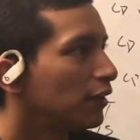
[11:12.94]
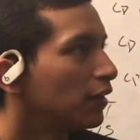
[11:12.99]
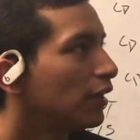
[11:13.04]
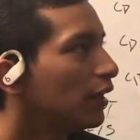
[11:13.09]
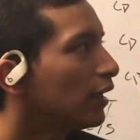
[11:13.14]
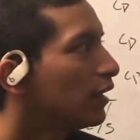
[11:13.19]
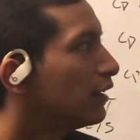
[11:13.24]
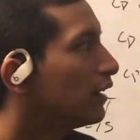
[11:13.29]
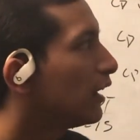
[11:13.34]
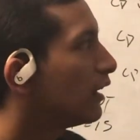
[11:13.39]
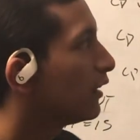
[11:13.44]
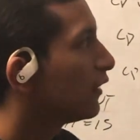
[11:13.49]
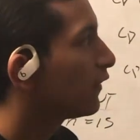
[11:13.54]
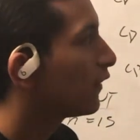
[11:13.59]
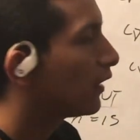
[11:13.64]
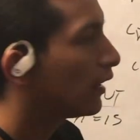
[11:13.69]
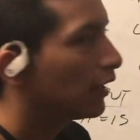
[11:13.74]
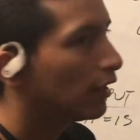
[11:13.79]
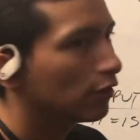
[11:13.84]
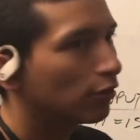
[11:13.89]
and that is
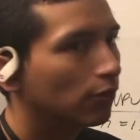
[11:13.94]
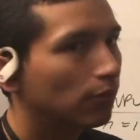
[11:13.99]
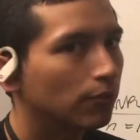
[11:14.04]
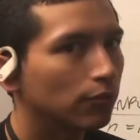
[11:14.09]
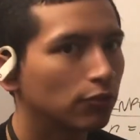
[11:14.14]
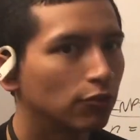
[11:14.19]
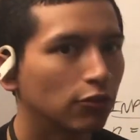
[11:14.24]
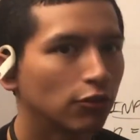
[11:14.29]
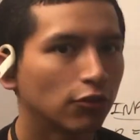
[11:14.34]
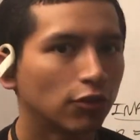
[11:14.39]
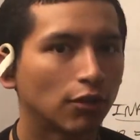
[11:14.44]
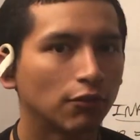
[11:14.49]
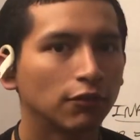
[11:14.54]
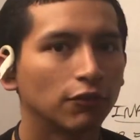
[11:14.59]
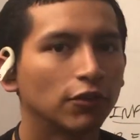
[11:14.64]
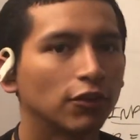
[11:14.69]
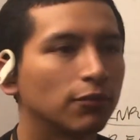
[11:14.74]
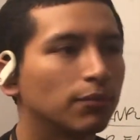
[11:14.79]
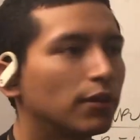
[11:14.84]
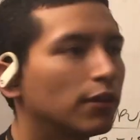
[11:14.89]
our algorithm to solving
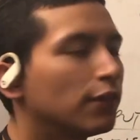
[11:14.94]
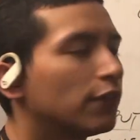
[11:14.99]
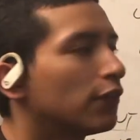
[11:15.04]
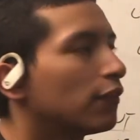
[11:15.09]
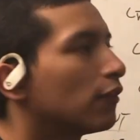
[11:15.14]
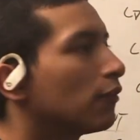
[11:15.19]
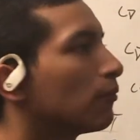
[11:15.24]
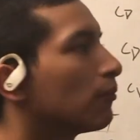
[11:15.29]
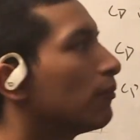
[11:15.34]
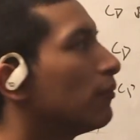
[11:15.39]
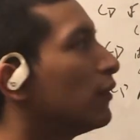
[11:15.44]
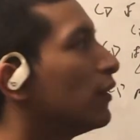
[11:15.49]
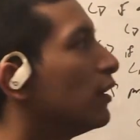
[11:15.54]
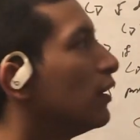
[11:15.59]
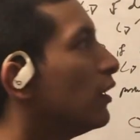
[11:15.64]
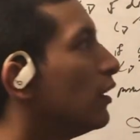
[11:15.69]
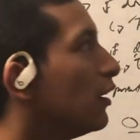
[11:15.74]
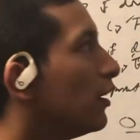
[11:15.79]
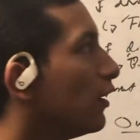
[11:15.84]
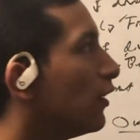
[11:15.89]
pit bugs.
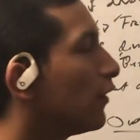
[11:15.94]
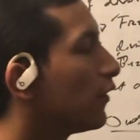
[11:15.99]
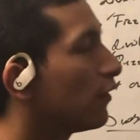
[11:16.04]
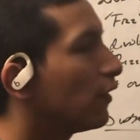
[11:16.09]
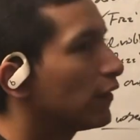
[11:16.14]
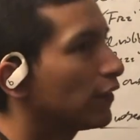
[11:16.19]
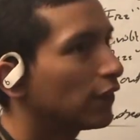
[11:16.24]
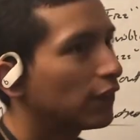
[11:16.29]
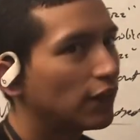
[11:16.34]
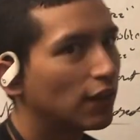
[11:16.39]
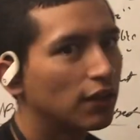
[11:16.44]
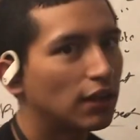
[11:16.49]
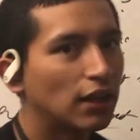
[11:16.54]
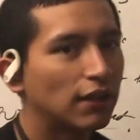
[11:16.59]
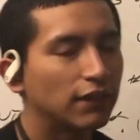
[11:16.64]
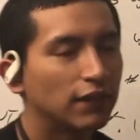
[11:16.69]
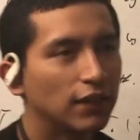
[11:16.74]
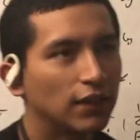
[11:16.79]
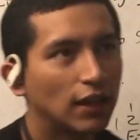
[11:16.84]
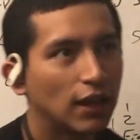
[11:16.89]
So as I said,
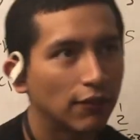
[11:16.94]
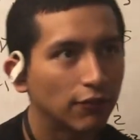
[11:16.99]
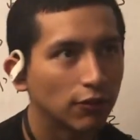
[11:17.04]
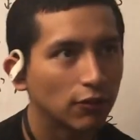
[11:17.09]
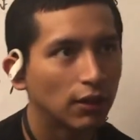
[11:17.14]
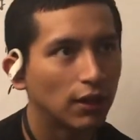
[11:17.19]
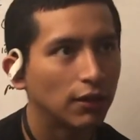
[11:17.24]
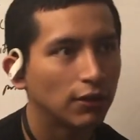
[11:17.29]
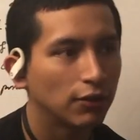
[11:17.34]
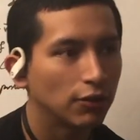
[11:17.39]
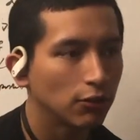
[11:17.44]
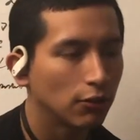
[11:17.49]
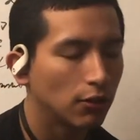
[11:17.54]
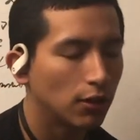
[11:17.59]
after I do